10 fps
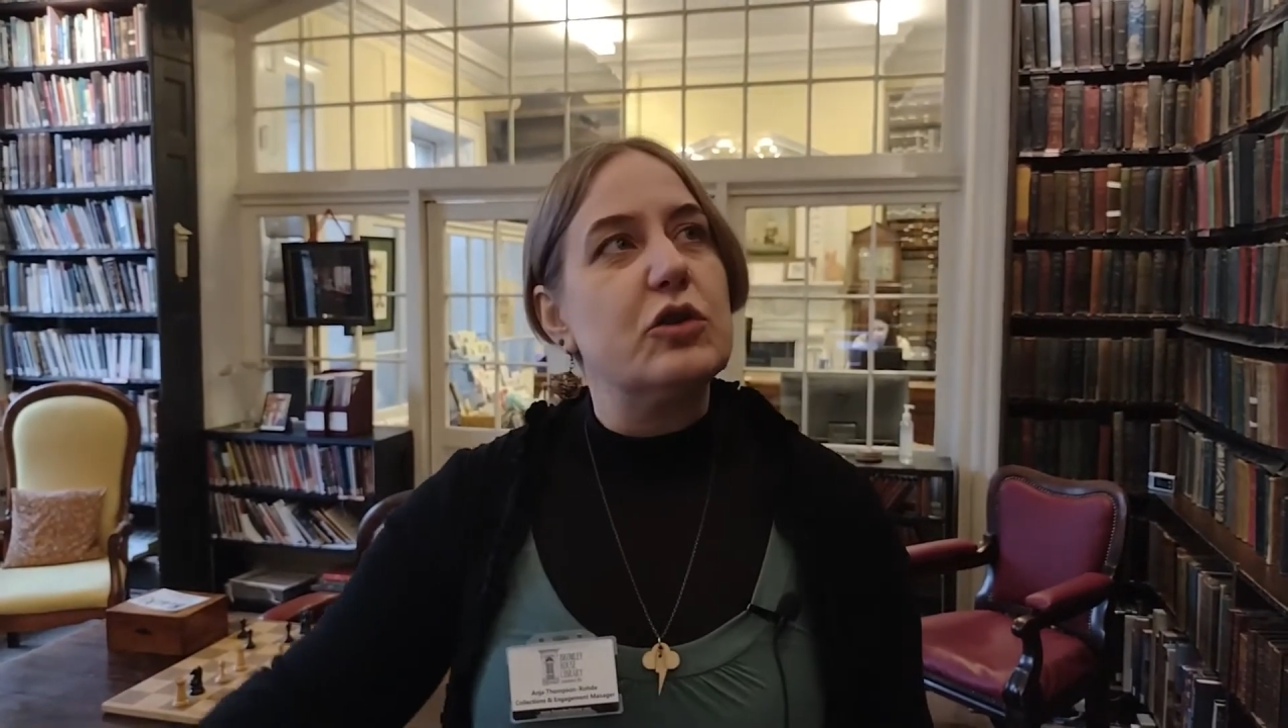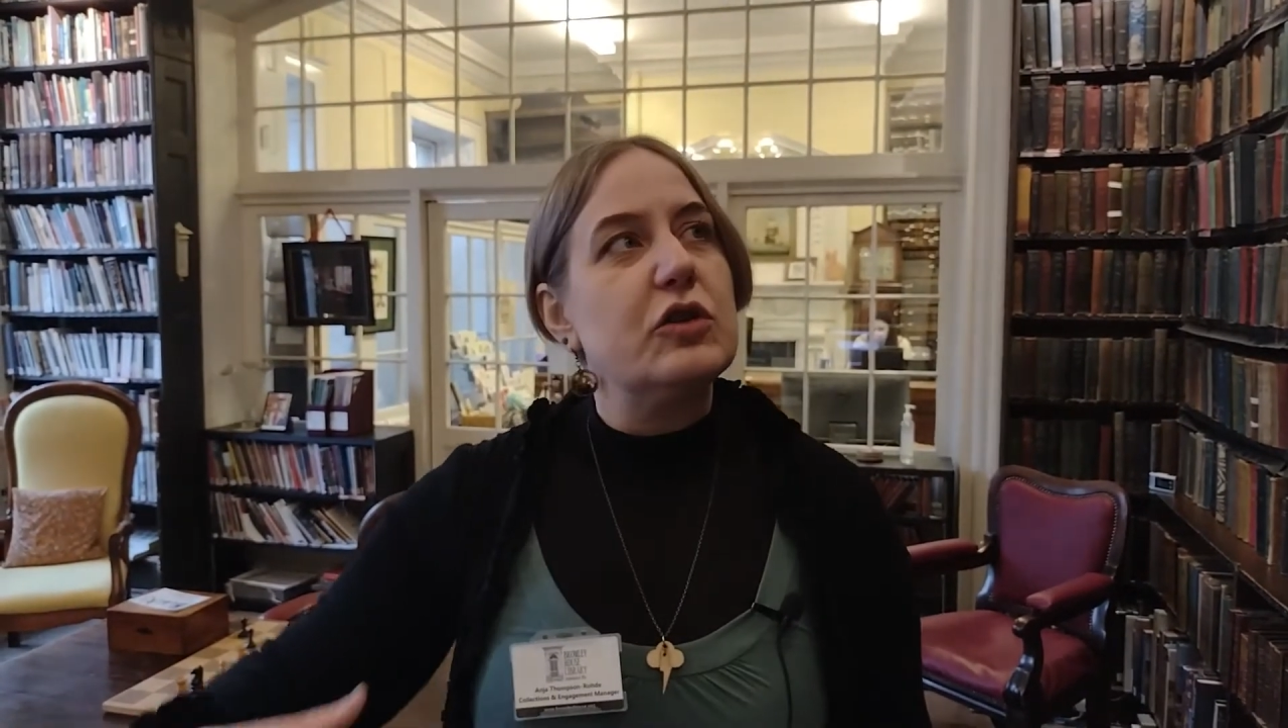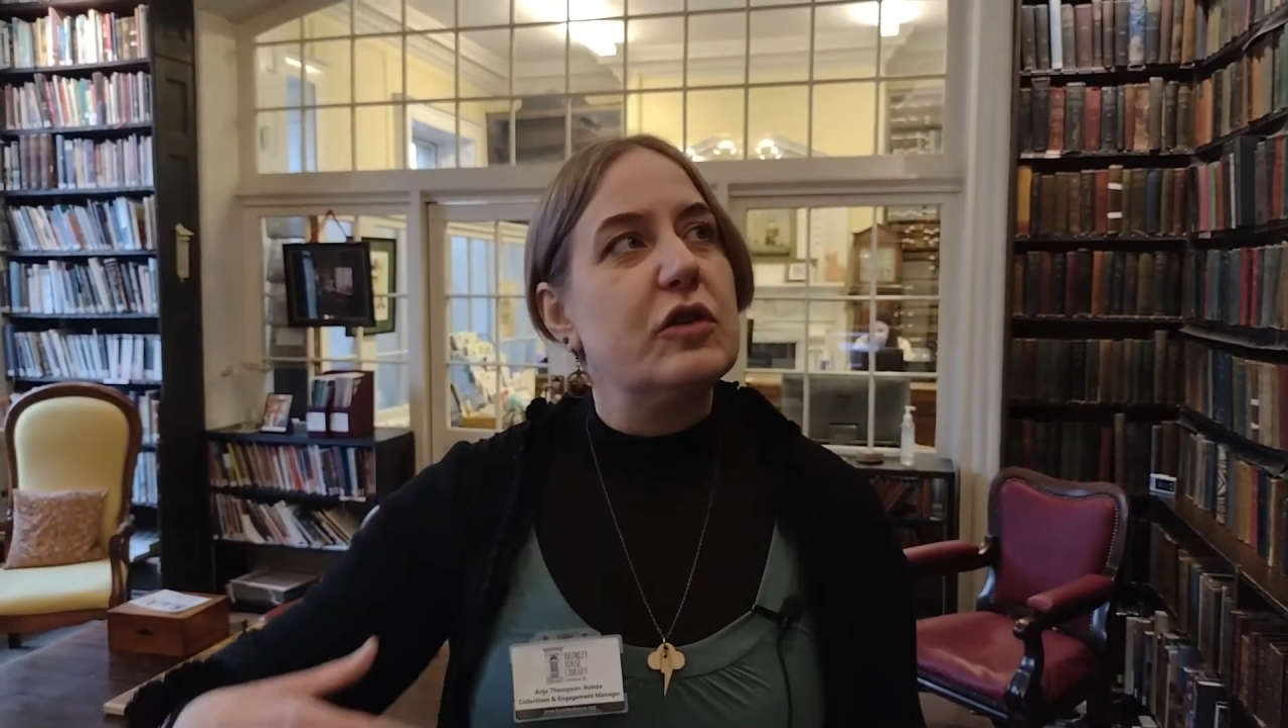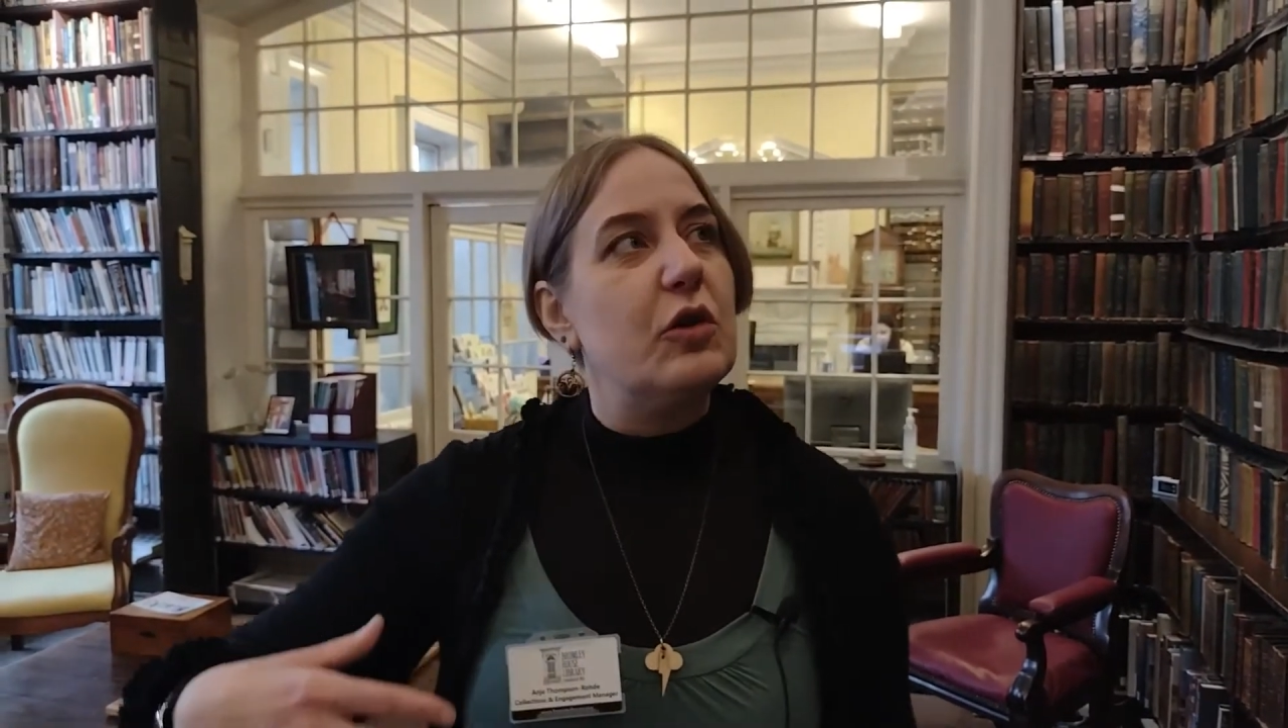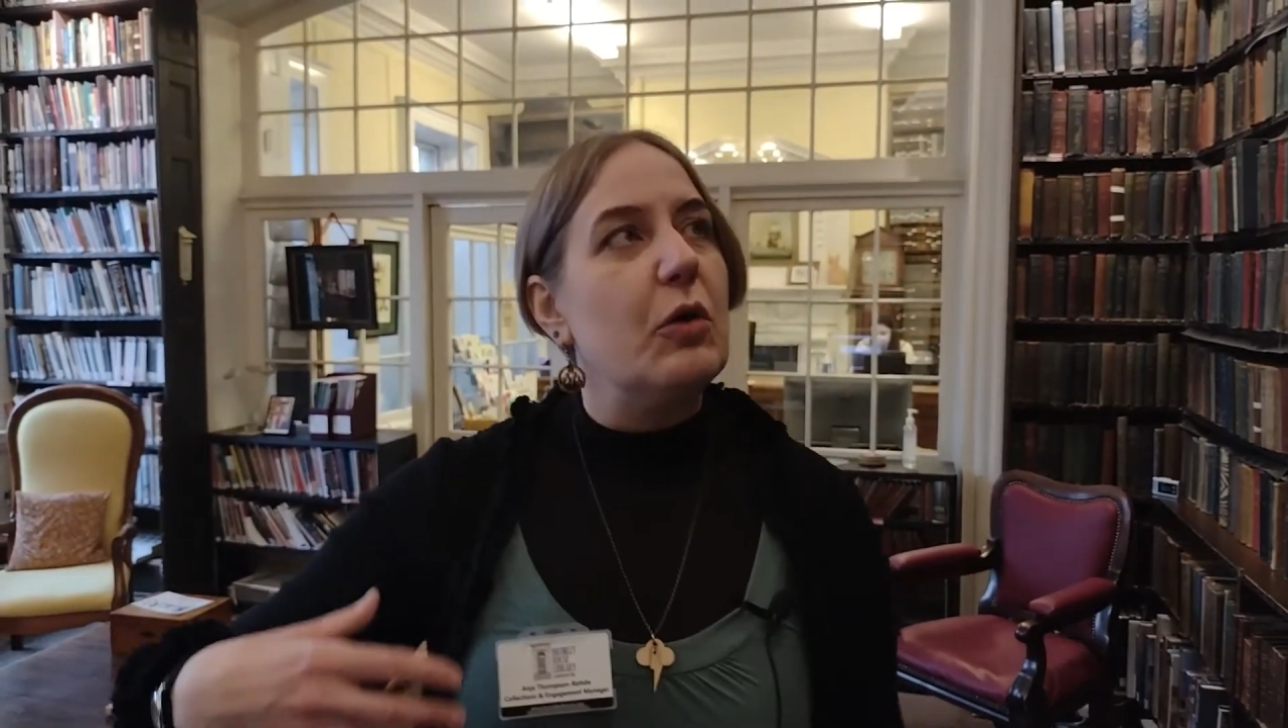
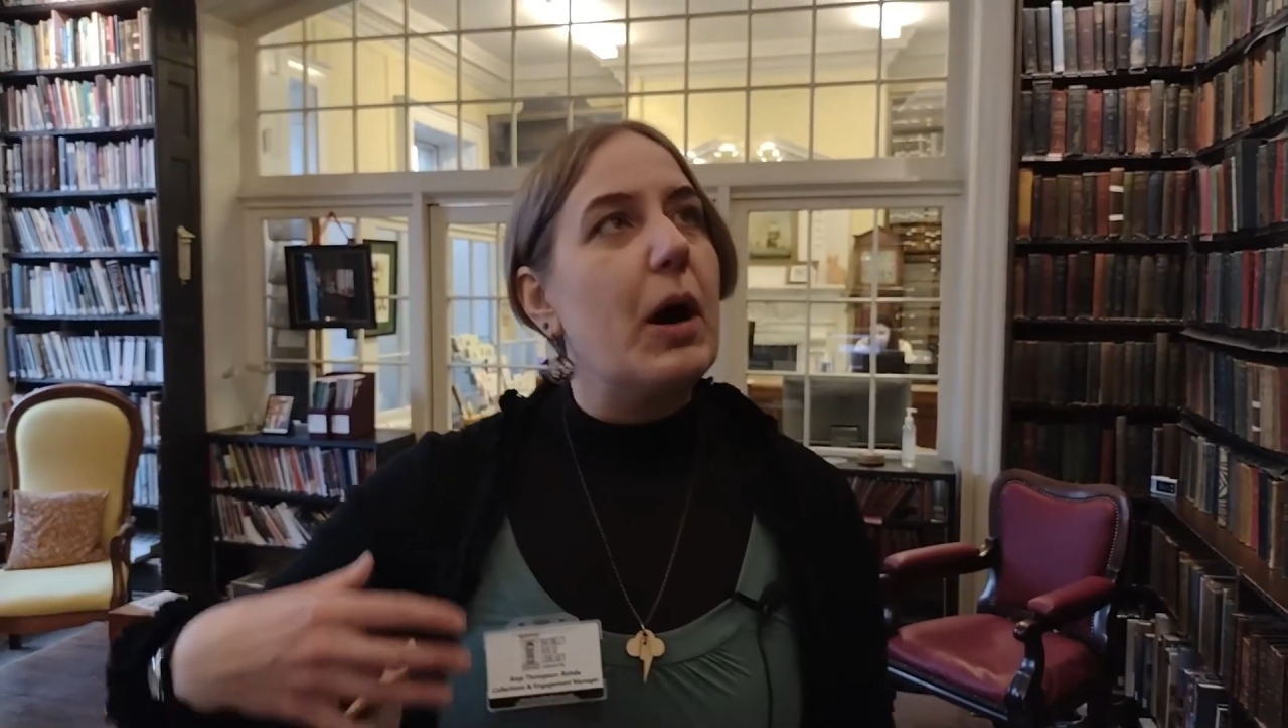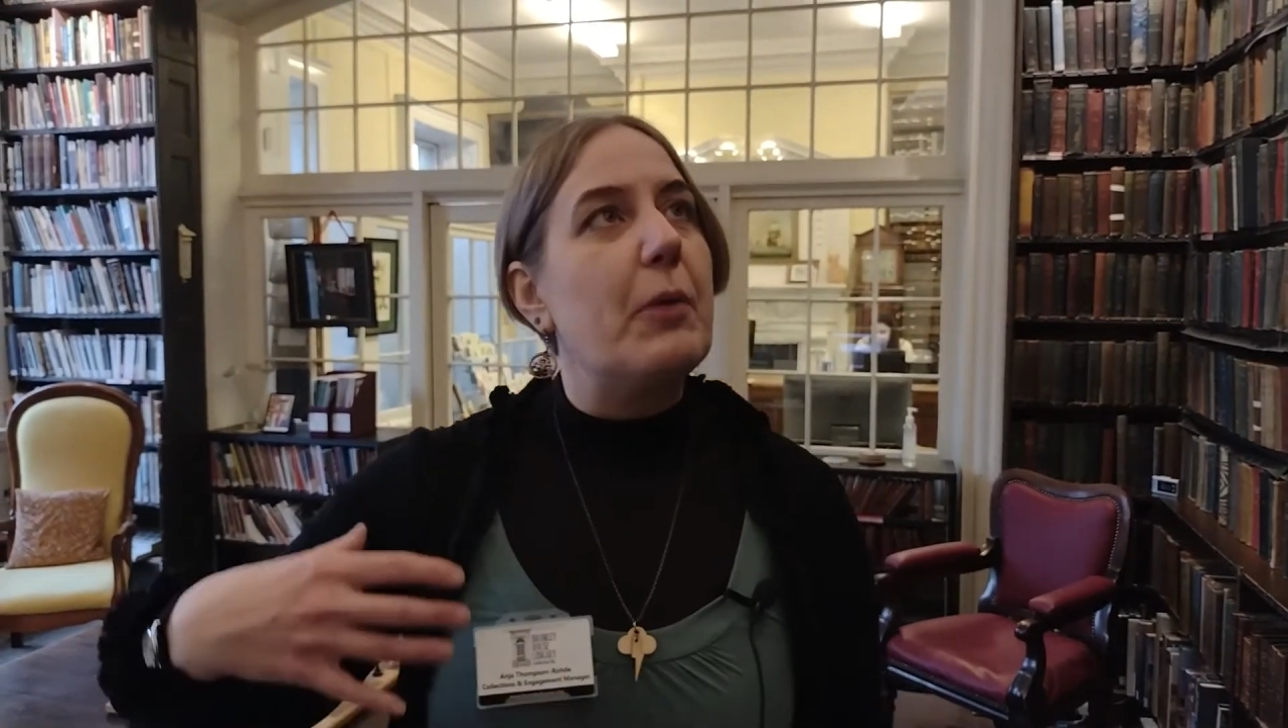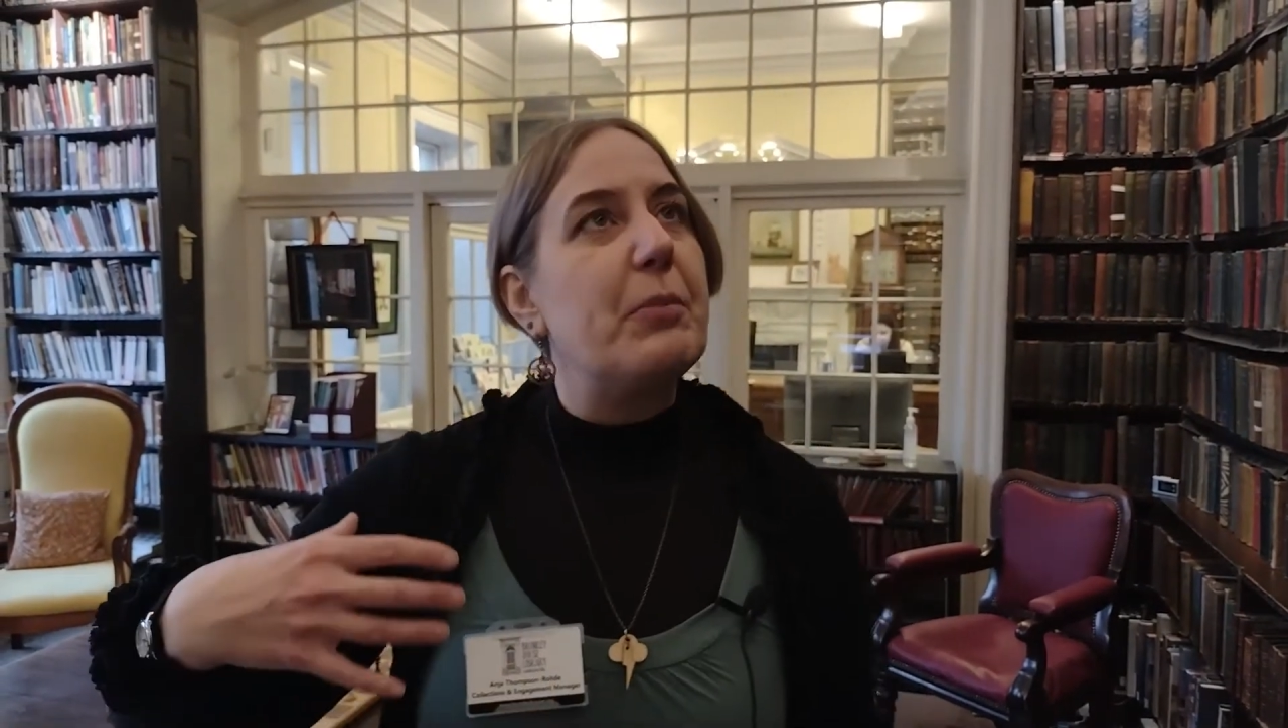to